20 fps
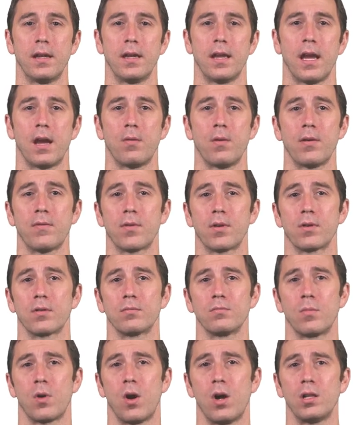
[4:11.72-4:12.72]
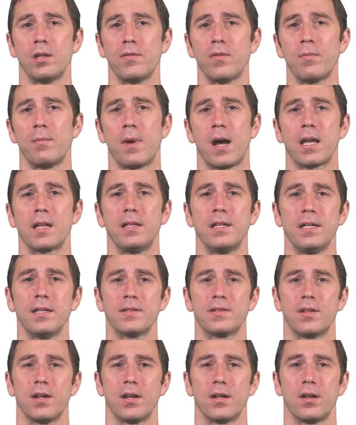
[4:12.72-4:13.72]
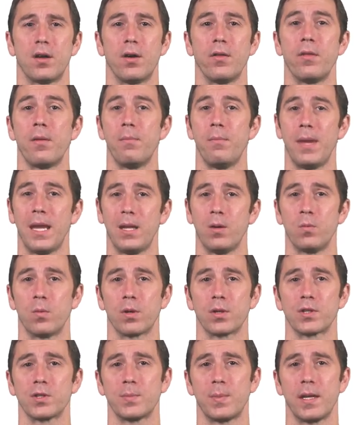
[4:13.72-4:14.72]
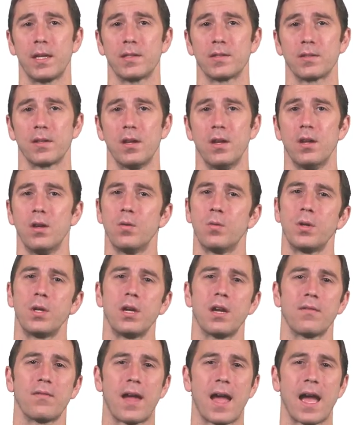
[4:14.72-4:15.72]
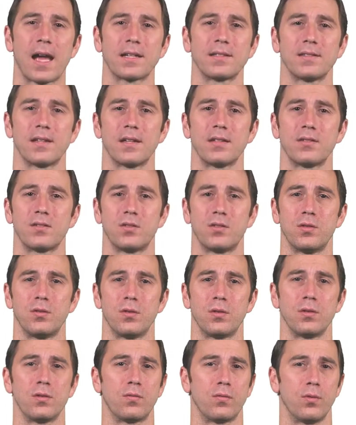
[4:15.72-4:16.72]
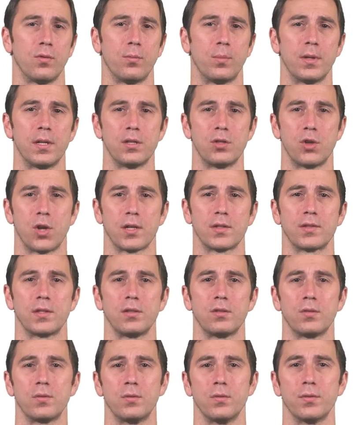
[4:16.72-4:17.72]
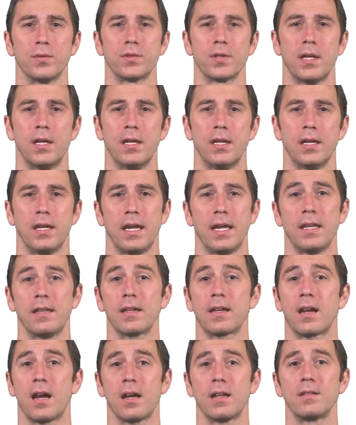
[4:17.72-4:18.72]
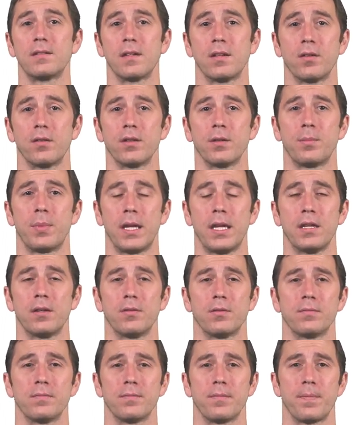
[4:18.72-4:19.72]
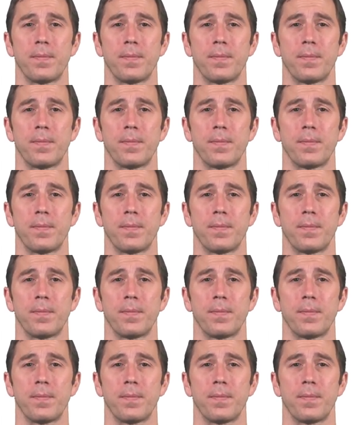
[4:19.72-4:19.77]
However, all of the modeling is done on the main workspace, where you have access to the group and adjusting tools and the content on the panel.